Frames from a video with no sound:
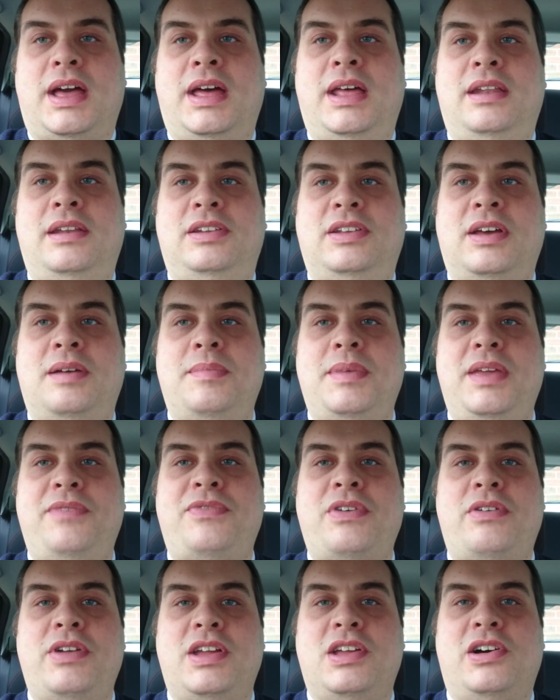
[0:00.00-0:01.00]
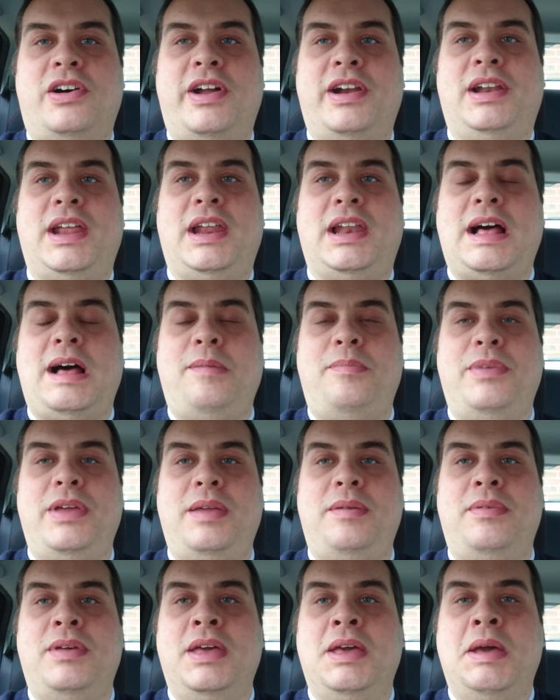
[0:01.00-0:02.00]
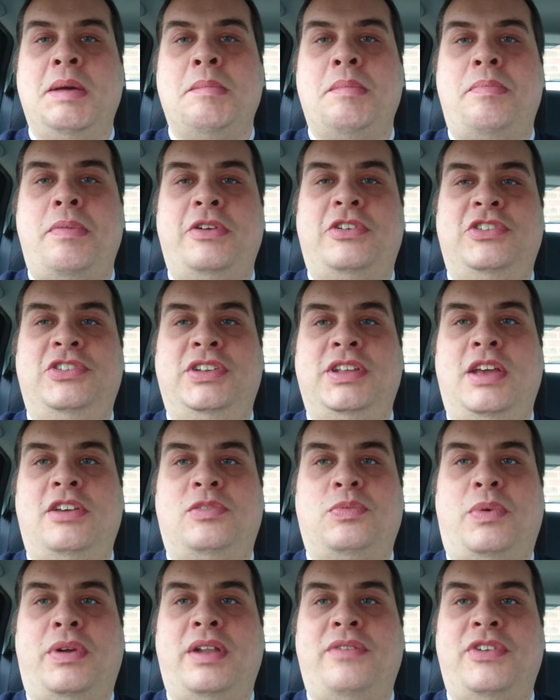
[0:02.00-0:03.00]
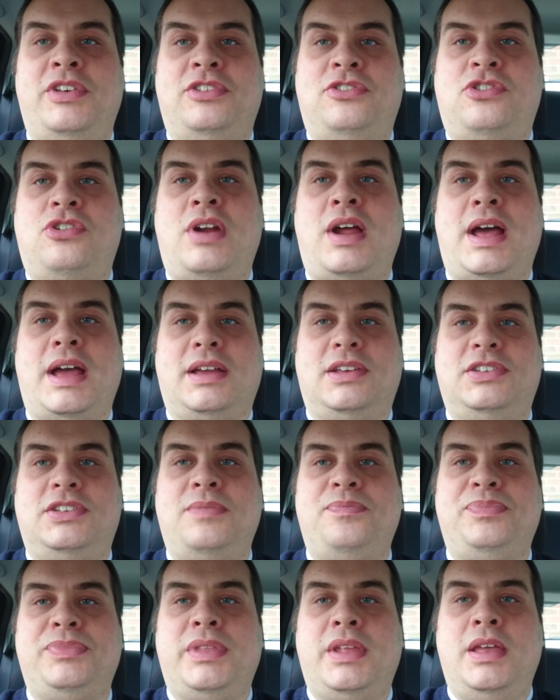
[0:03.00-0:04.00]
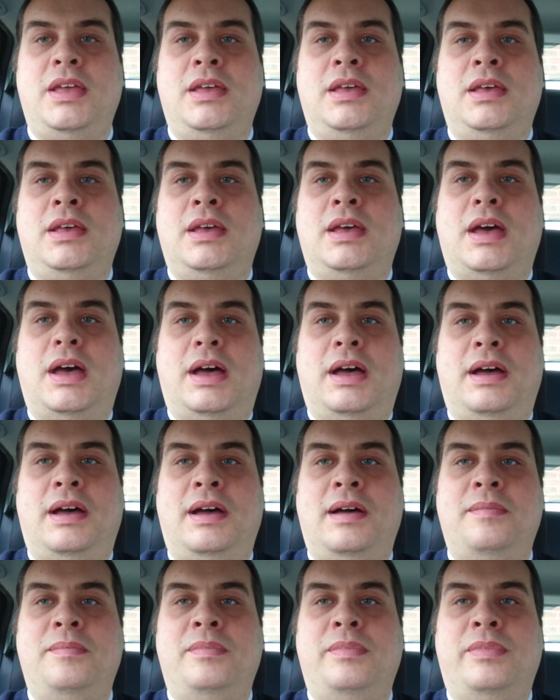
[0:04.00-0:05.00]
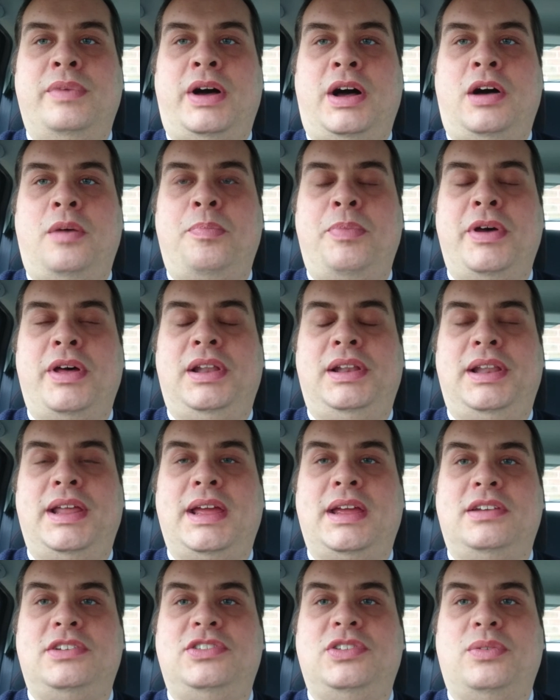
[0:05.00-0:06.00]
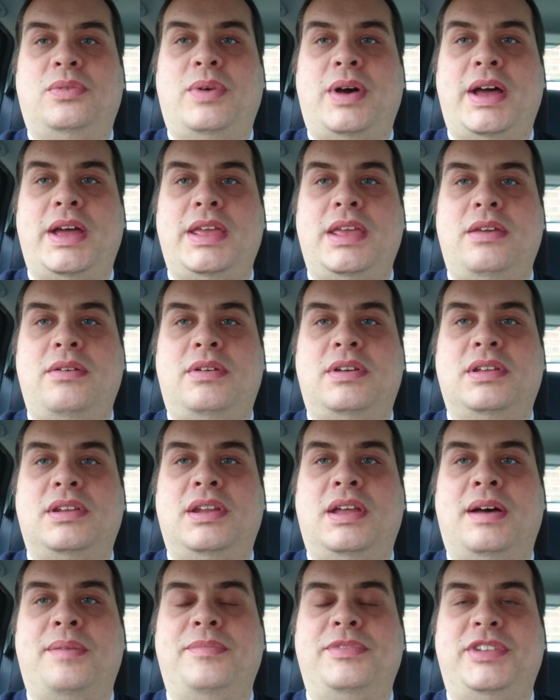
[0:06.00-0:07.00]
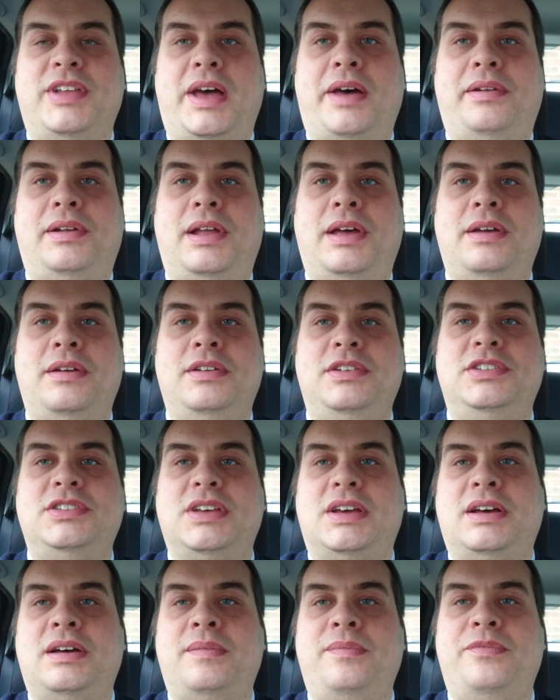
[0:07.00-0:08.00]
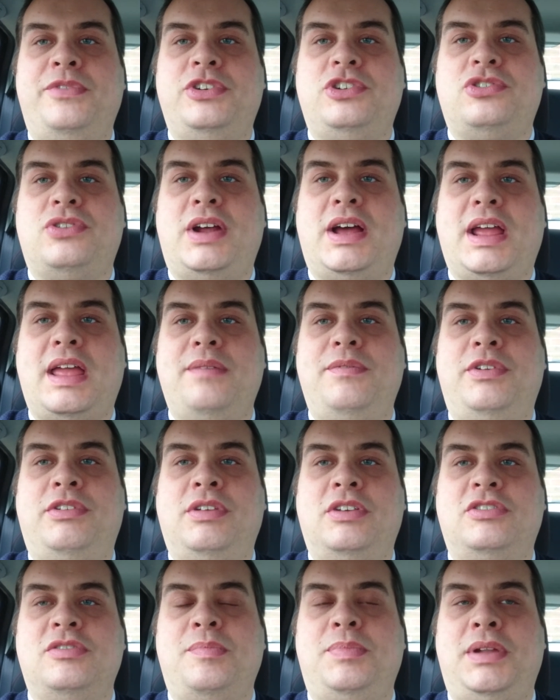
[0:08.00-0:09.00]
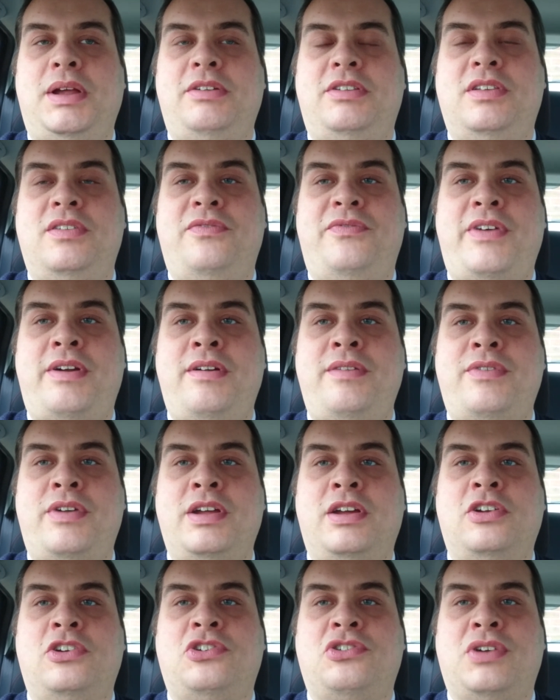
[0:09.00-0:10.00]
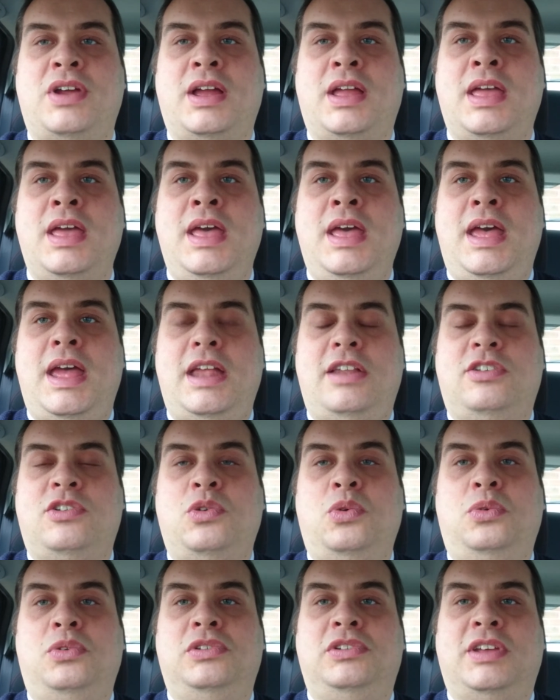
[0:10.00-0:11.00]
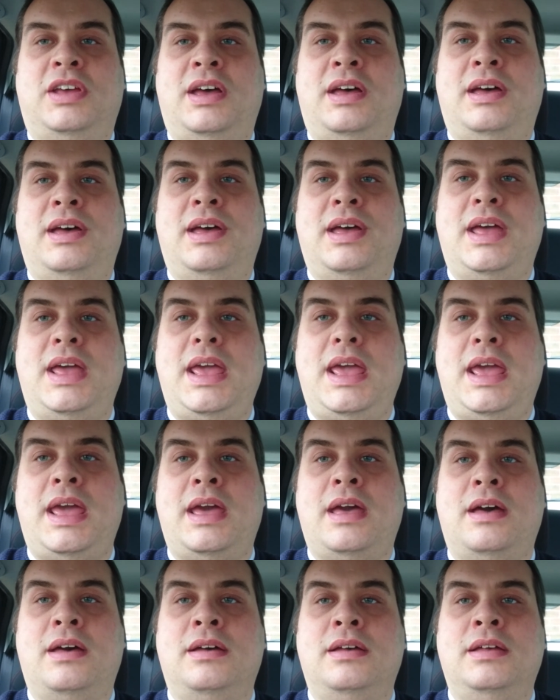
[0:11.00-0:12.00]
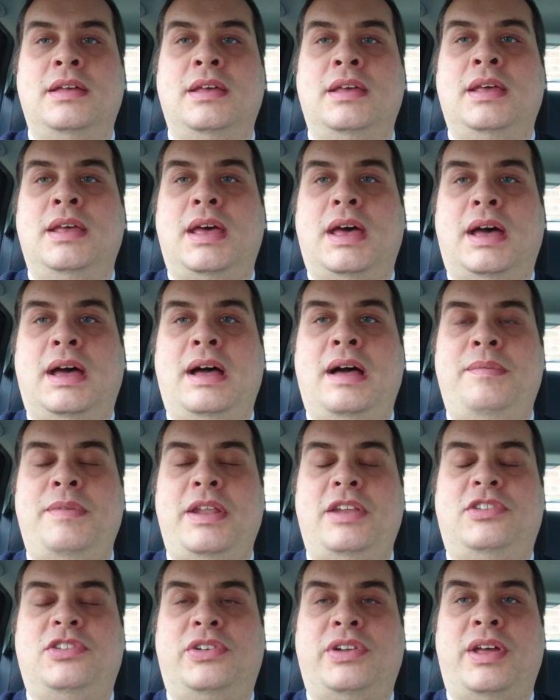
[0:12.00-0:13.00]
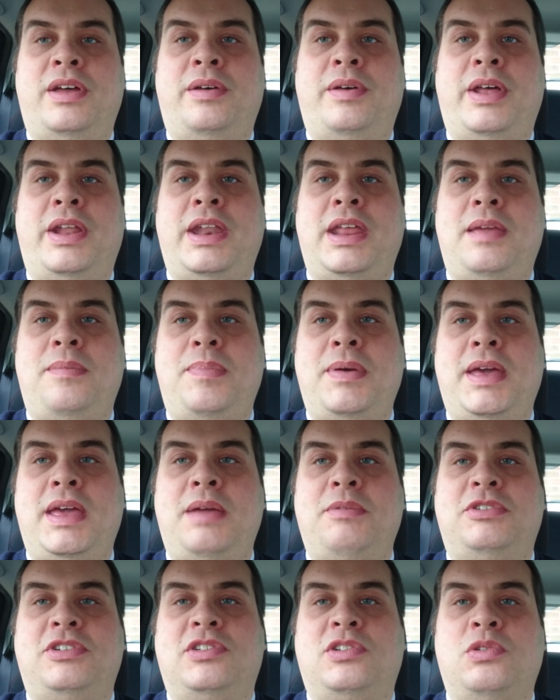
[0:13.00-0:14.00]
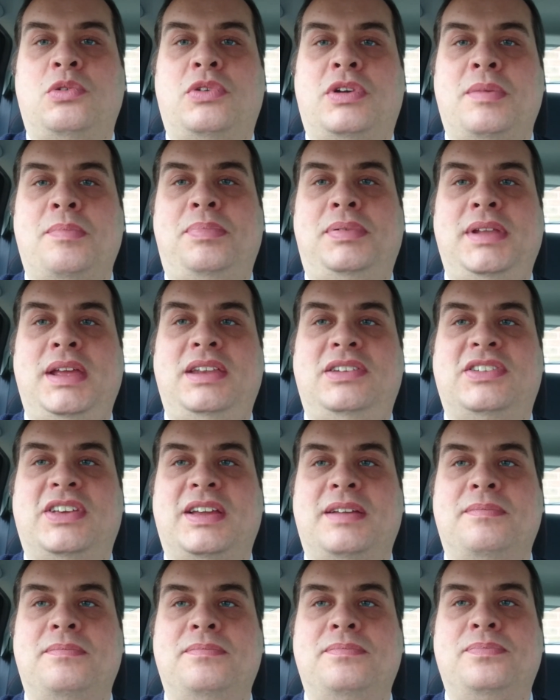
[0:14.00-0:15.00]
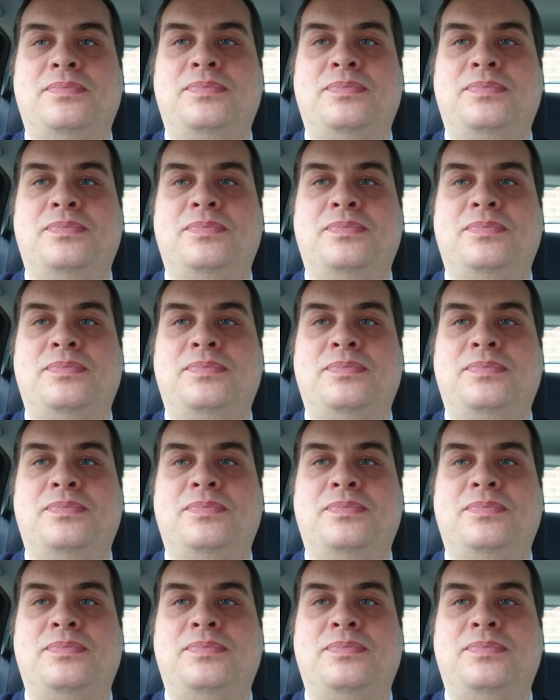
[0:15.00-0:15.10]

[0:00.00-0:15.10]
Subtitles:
and he very kindly allowed me permission to use one of his tracks. I'll put a link to where you can download the track in the description below. It's a very, very good track. It's called Here, and it's on an EP which is called Completing.